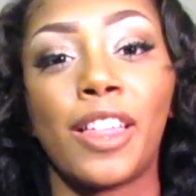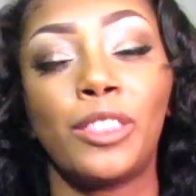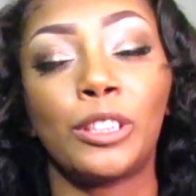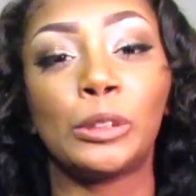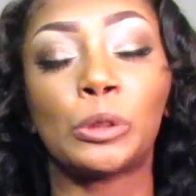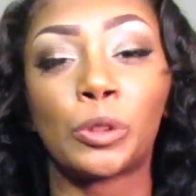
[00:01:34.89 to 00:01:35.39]

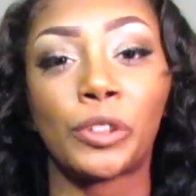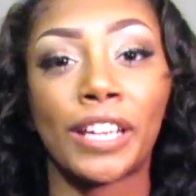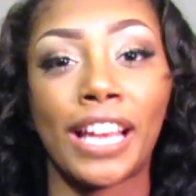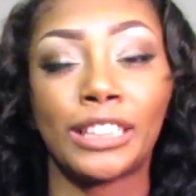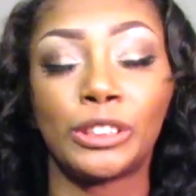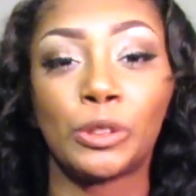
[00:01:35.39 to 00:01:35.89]
the
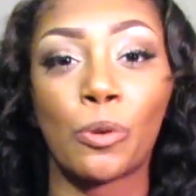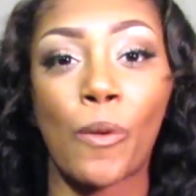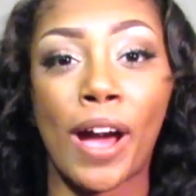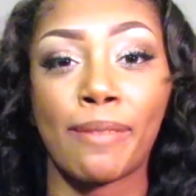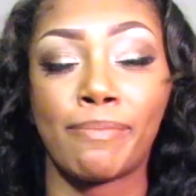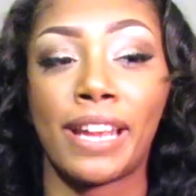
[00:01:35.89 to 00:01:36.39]
story as to
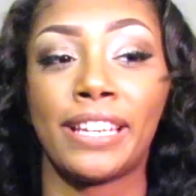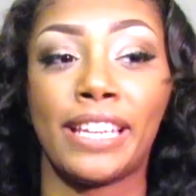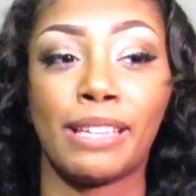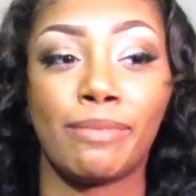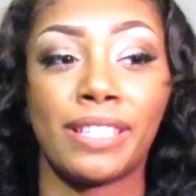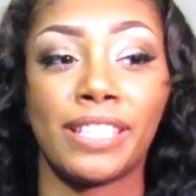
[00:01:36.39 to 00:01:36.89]
why my
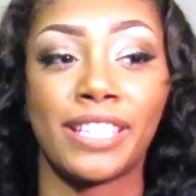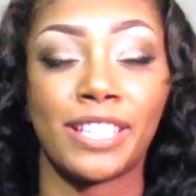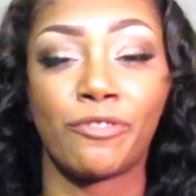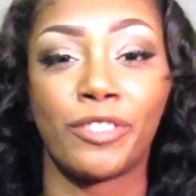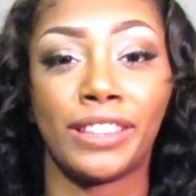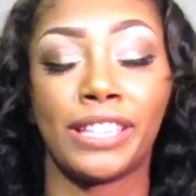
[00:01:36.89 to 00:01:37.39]
name is
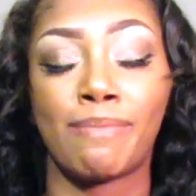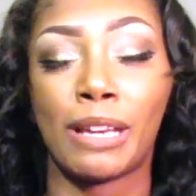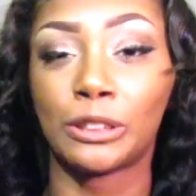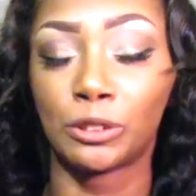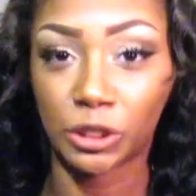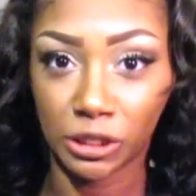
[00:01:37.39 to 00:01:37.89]
different than my
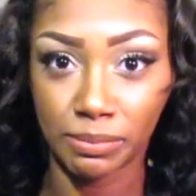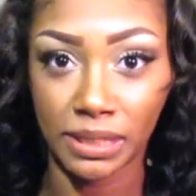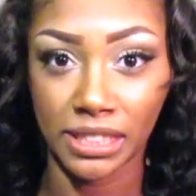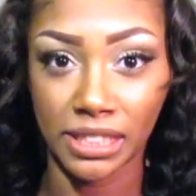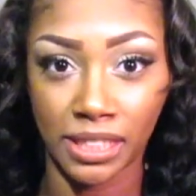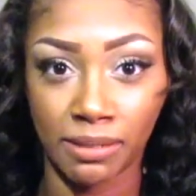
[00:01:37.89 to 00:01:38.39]
social
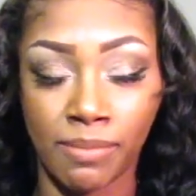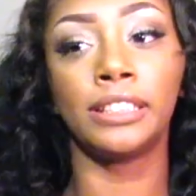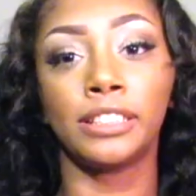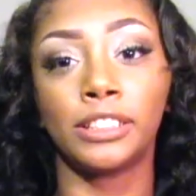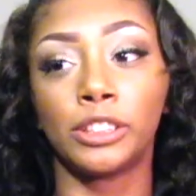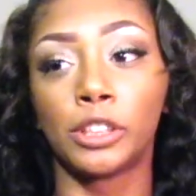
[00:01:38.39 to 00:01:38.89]
media name.
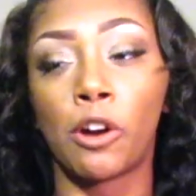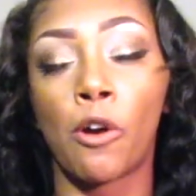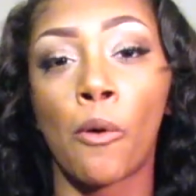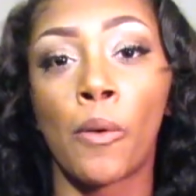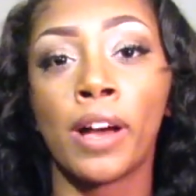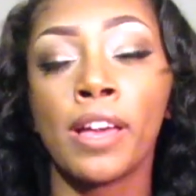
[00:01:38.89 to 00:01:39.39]

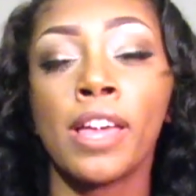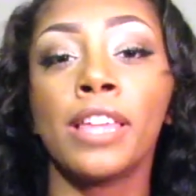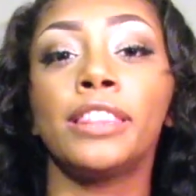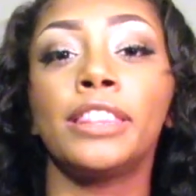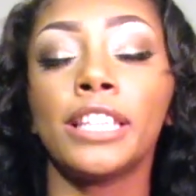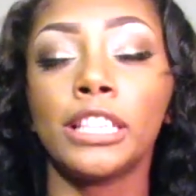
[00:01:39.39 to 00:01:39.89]
So
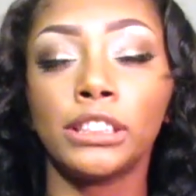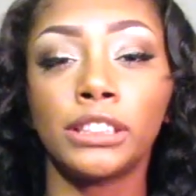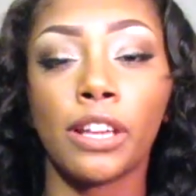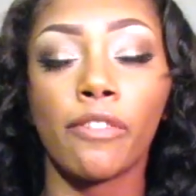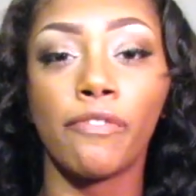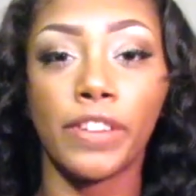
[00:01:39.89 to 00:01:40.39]

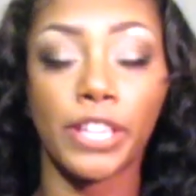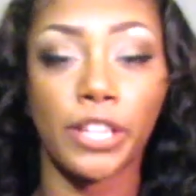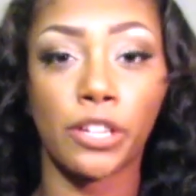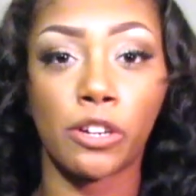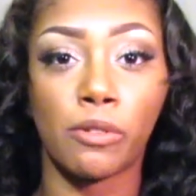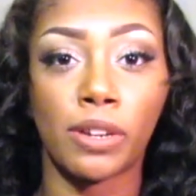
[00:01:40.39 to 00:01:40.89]
this
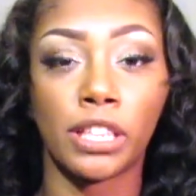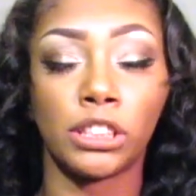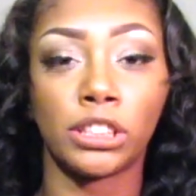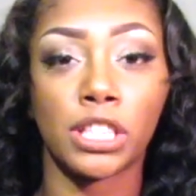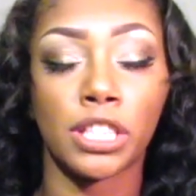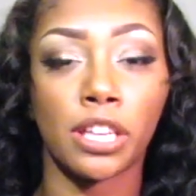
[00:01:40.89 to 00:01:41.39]
video
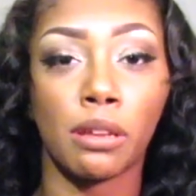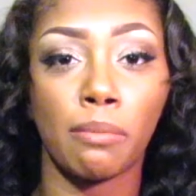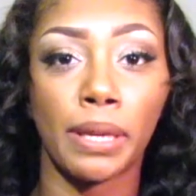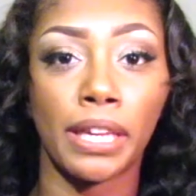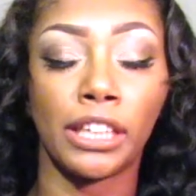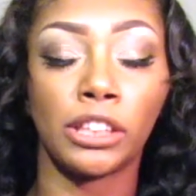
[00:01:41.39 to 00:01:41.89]
is just going to
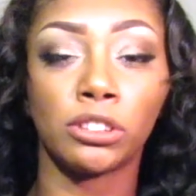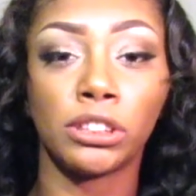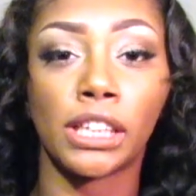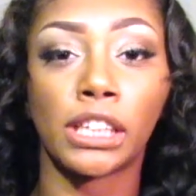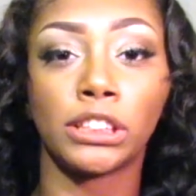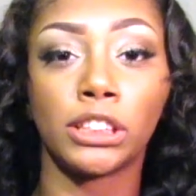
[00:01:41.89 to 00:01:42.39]
be an
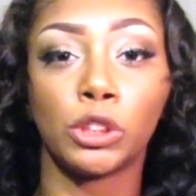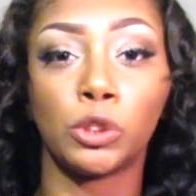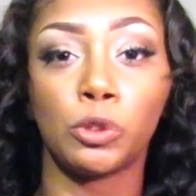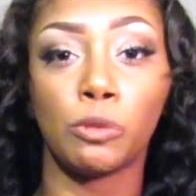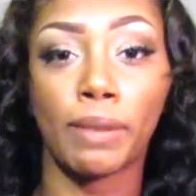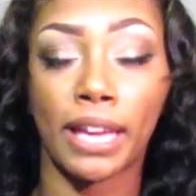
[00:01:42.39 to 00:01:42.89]
introduction
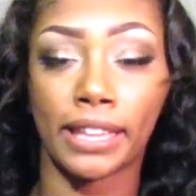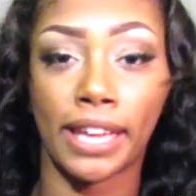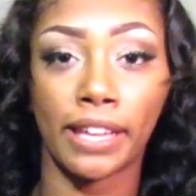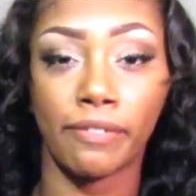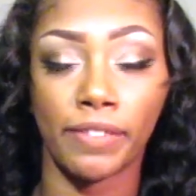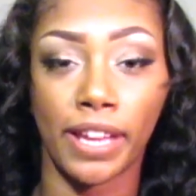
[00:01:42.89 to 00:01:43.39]
to my
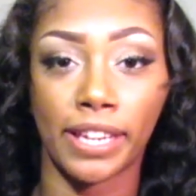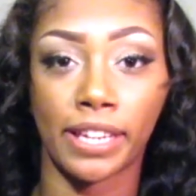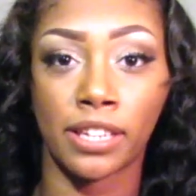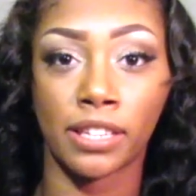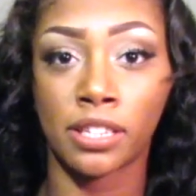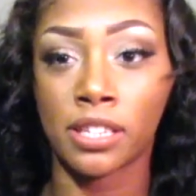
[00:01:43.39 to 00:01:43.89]
life,
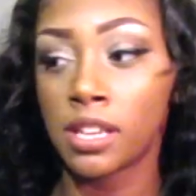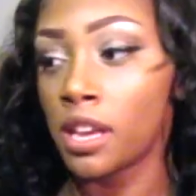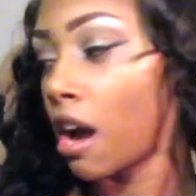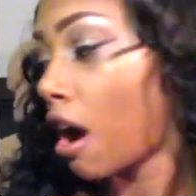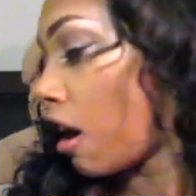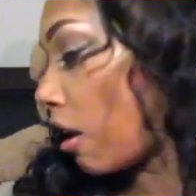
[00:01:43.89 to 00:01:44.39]
and
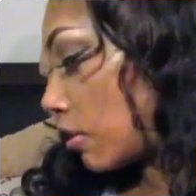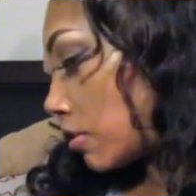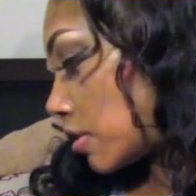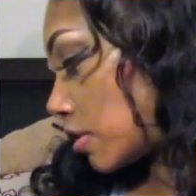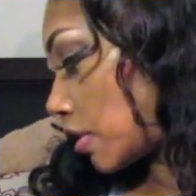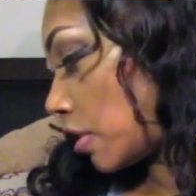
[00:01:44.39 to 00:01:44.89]

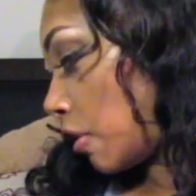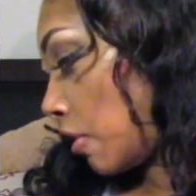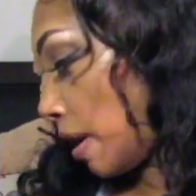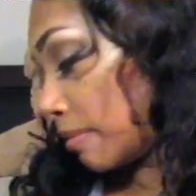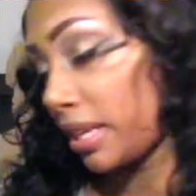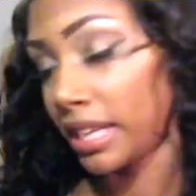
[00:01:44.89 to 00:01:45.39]
also
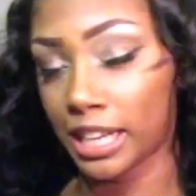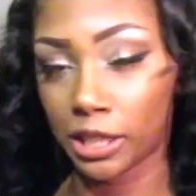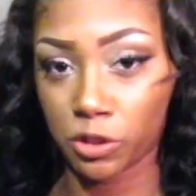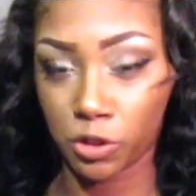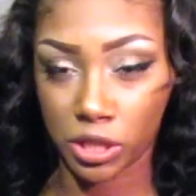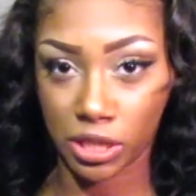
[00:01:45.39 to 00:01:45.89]
I'm going to
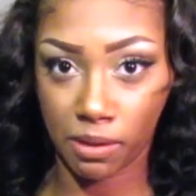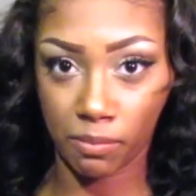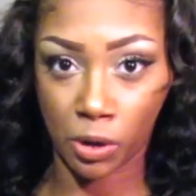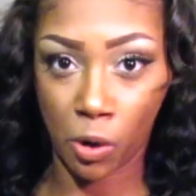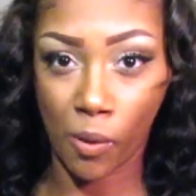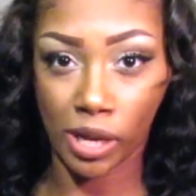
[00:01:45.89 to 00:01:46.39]
answer
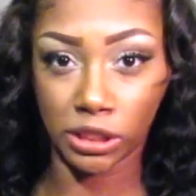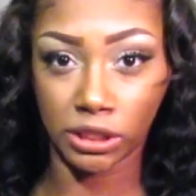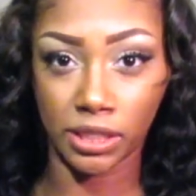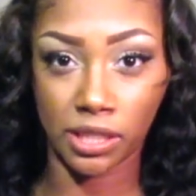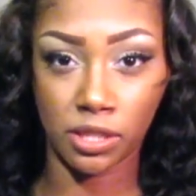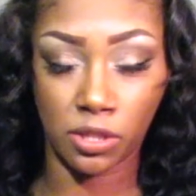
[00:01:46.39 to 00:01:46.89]
some
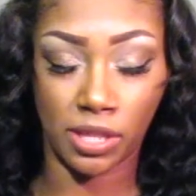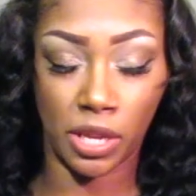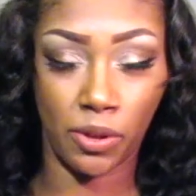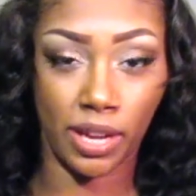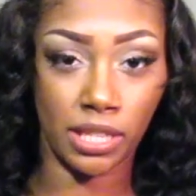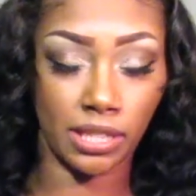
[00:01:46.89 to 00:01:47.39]
questions so that
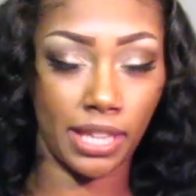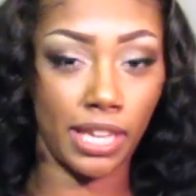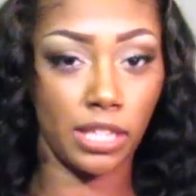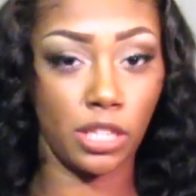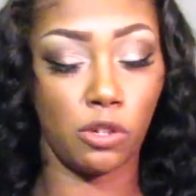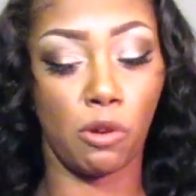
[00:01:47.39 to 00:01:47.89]
you guys can
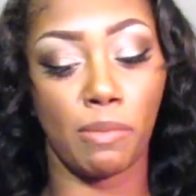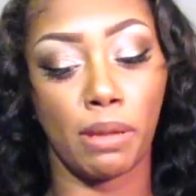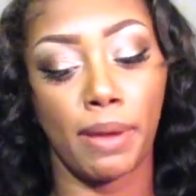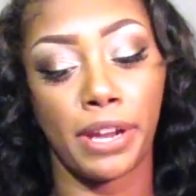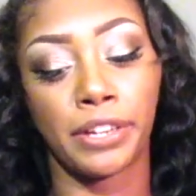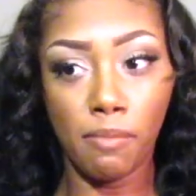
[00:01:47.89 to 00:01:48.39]
get to know me
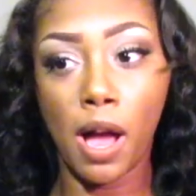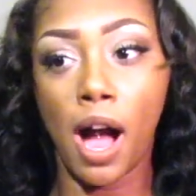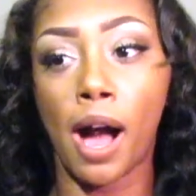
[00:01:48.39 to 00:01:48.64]
better.